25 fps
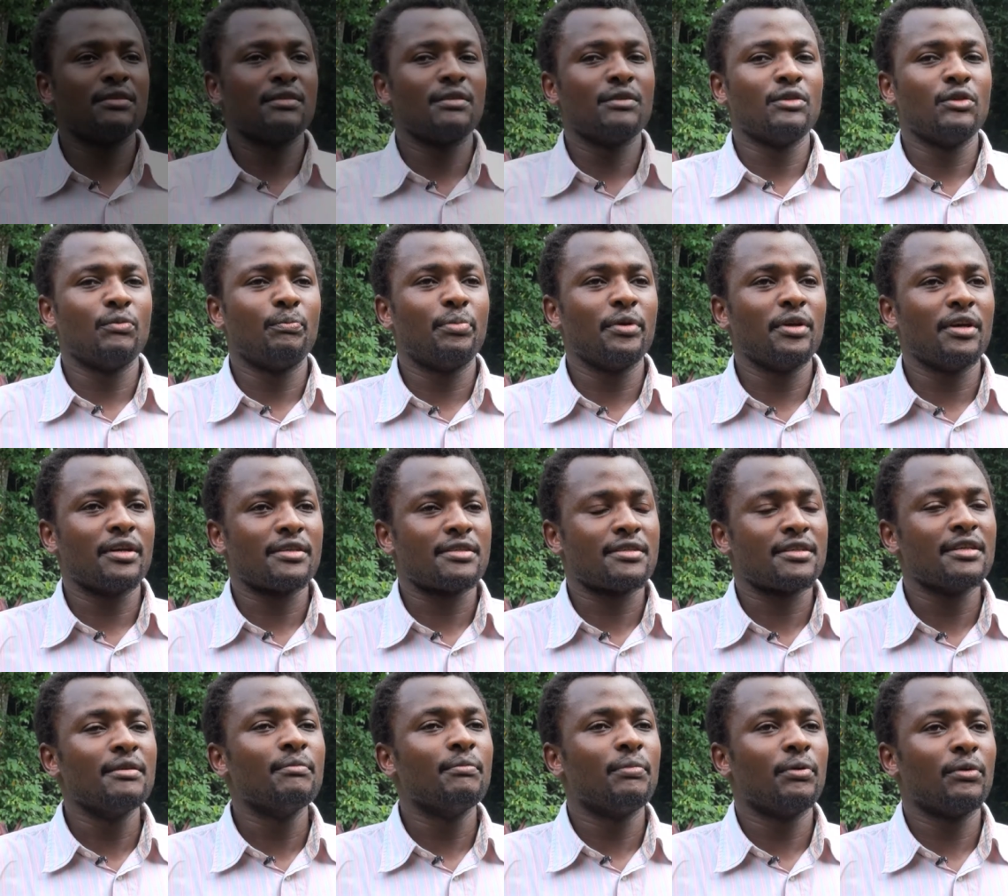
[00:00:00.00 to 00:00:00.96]
You be as
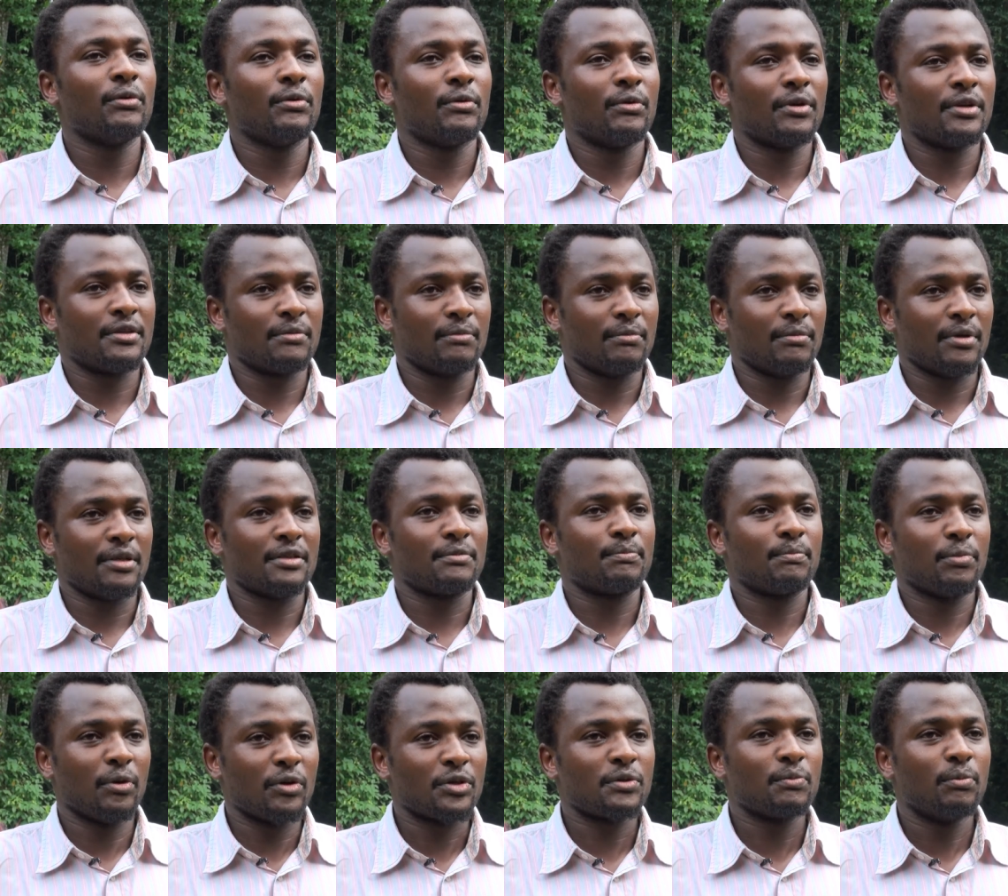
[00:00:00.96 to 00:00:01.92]
simple as
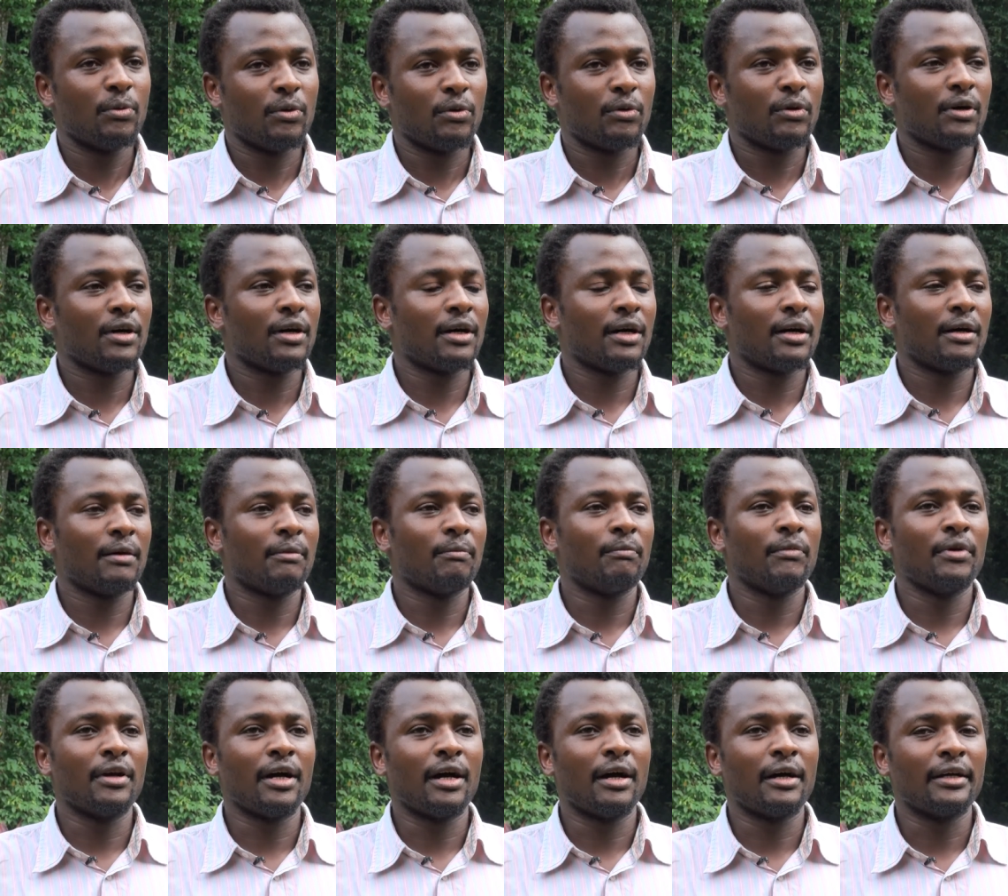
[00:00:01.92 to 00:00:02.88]
possible.
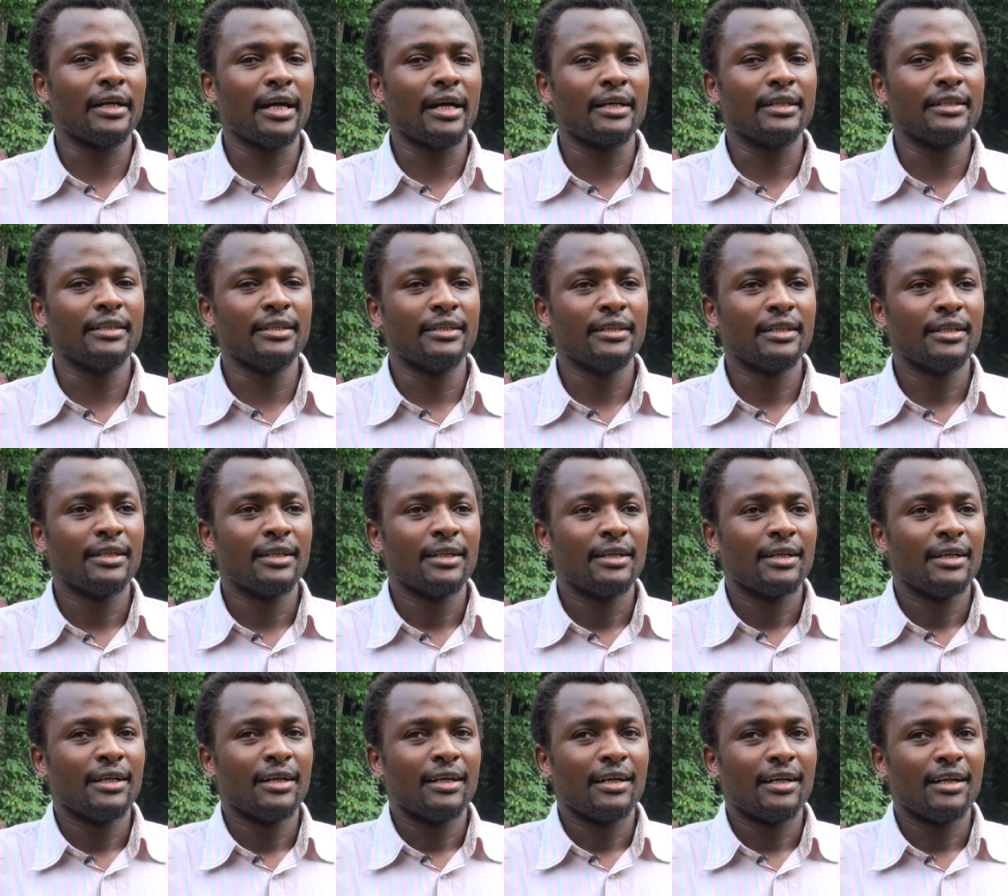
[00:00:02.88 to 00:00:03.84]
I
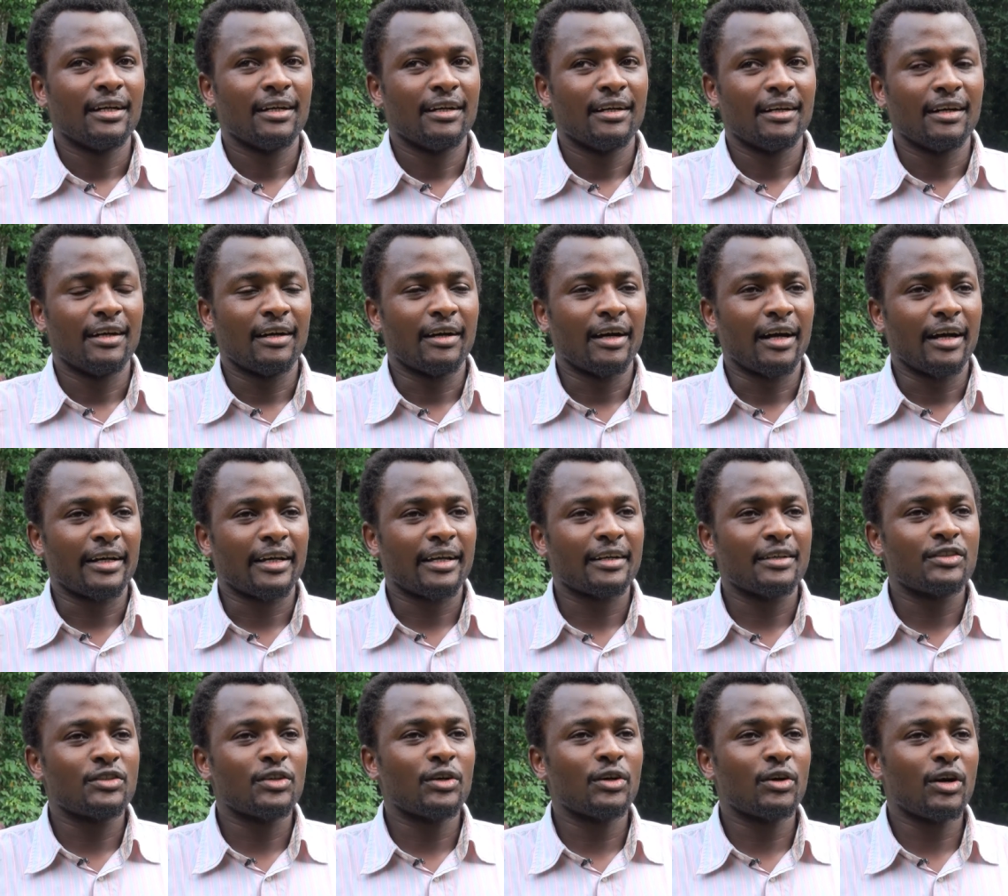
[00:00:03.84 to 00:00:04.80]
I
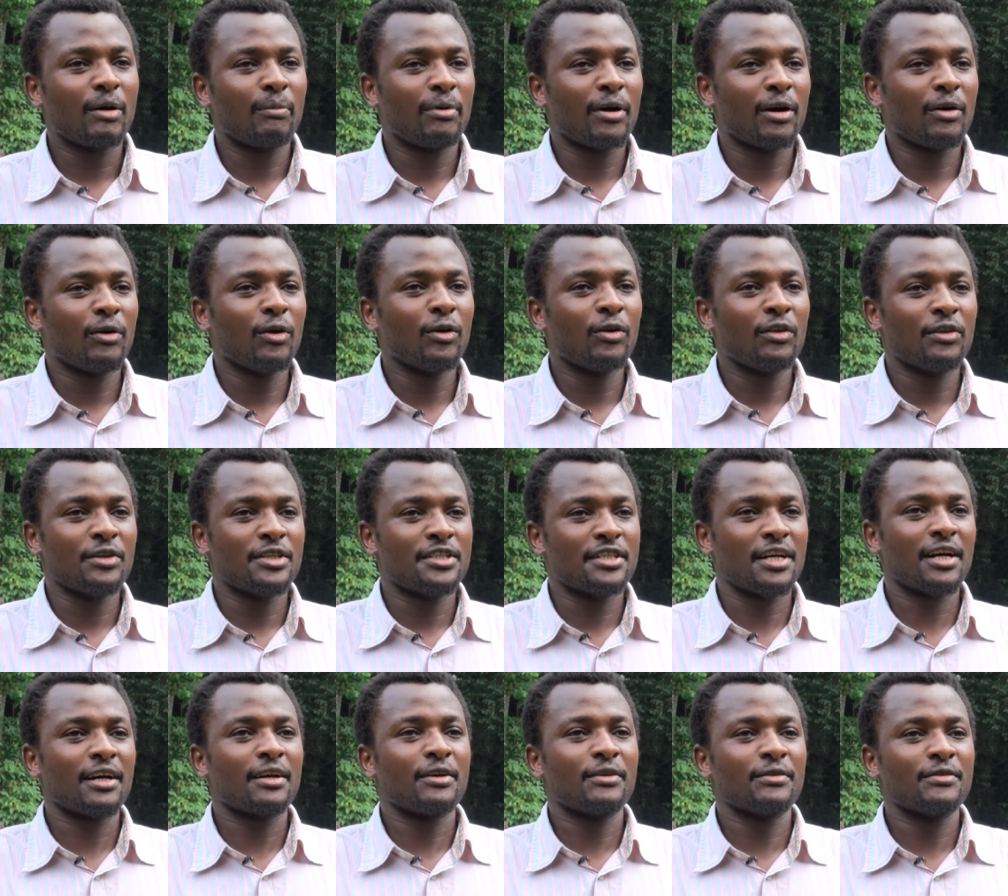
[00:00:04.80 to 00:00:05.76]
can talk about all the
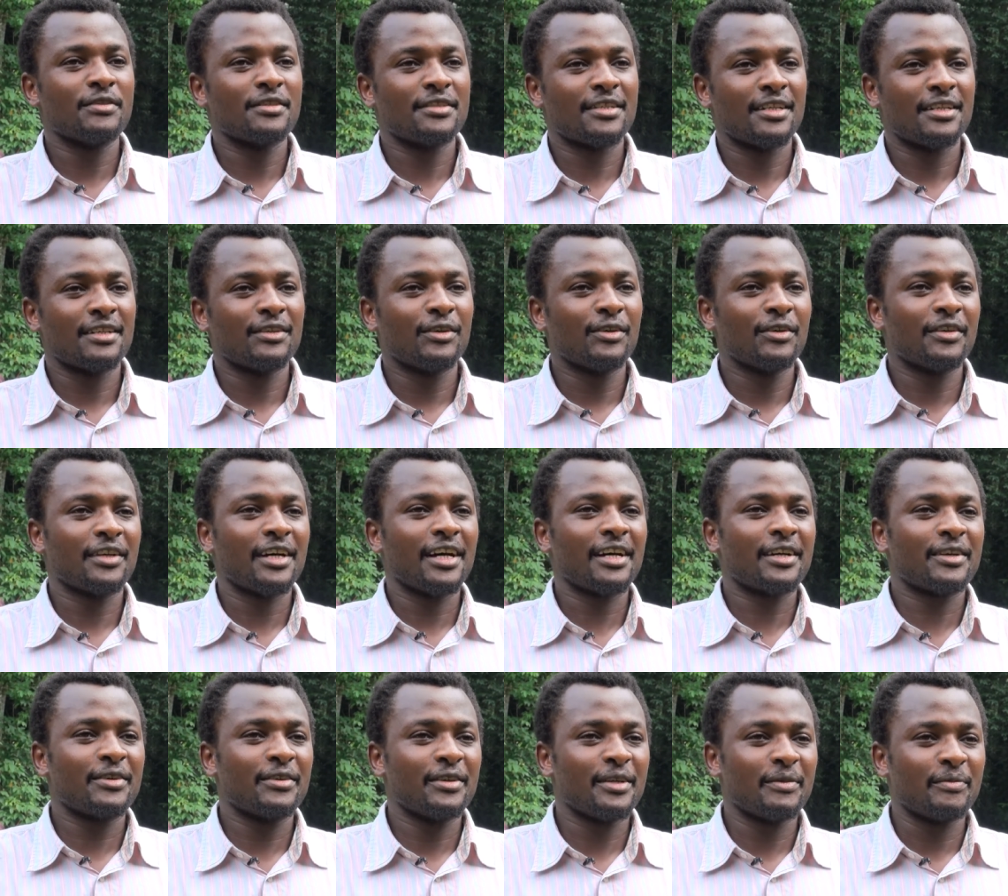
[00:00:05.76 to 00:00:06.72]
jargons and all the
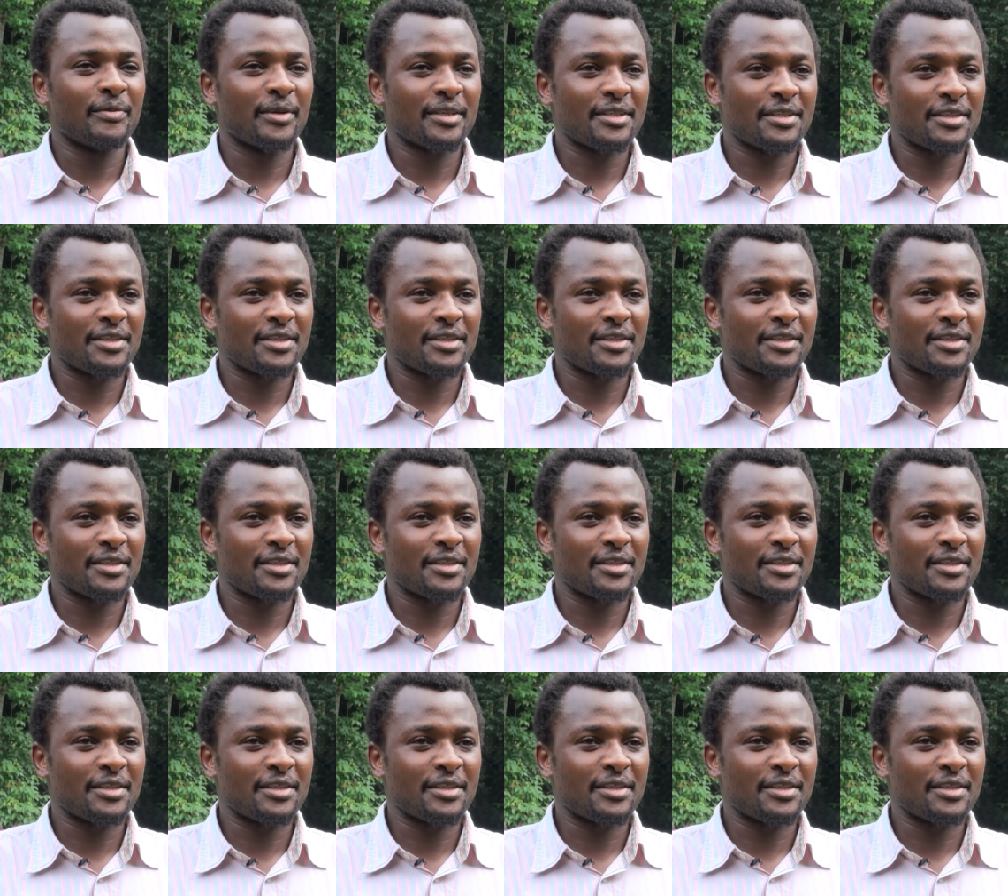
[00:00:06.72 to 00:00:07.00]
acronyms at